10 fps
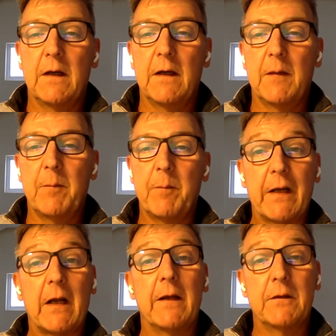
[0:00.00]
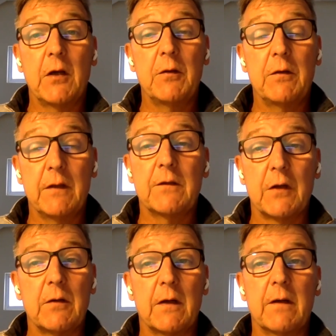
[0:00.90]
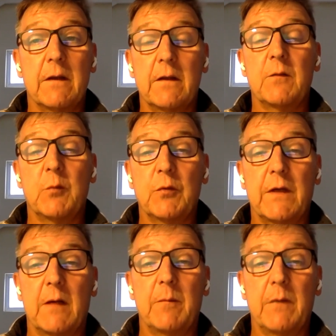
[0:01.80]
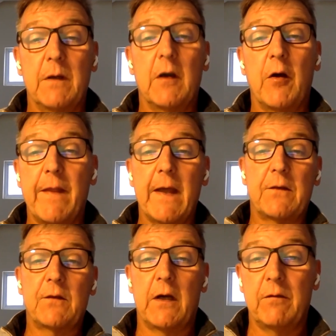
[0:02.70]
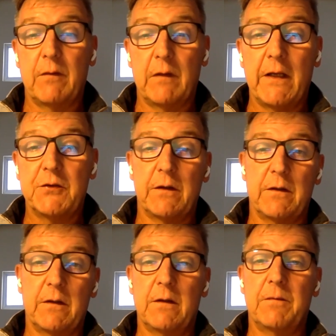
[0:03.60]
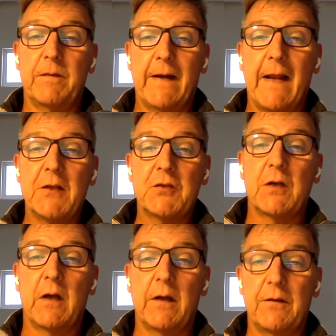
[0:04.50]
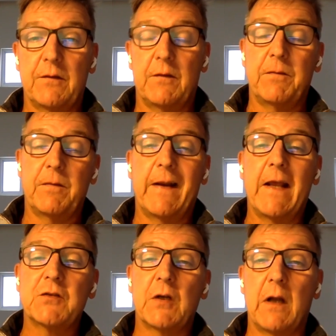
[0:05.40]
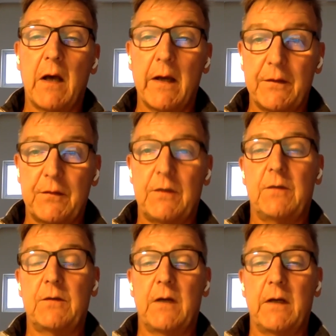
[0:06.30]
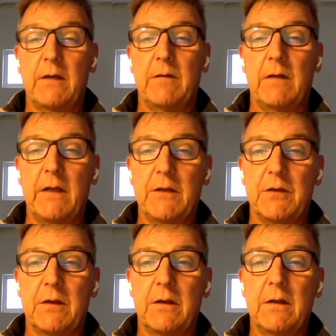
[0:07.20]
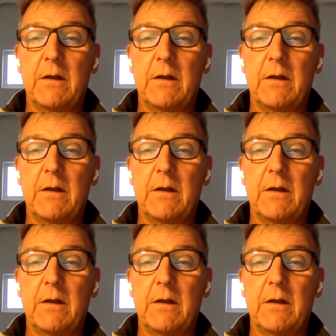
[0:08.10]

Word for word: Um, but I don't think so. I think there's more to come uh, on that side of the ledger, the financialized, financialized side of the ledger.